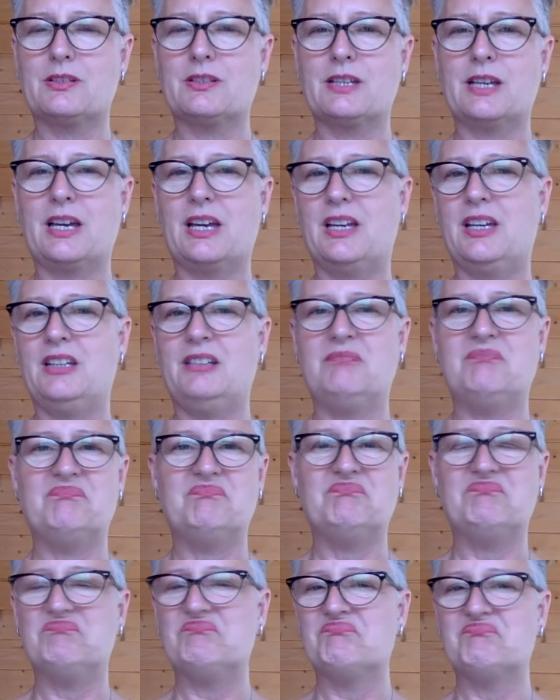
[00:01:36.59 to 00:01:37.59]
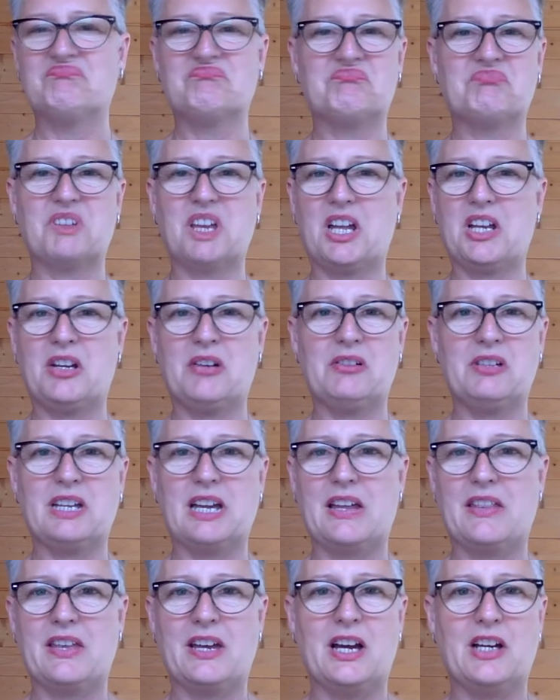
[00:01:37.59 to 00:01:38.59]
say, I don't
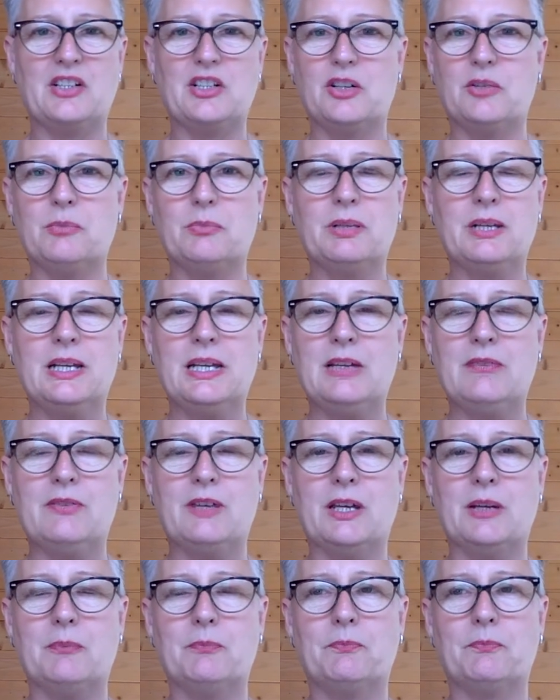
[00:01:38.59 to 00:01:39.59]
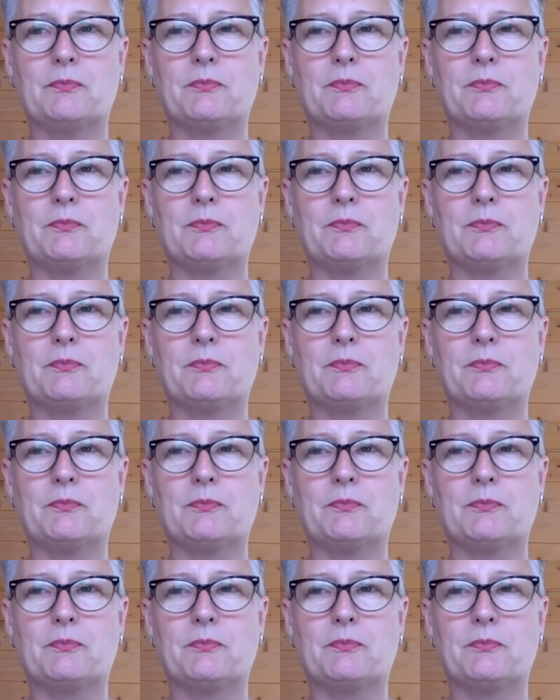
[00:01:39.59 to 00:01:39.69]
get that, I don't believe it.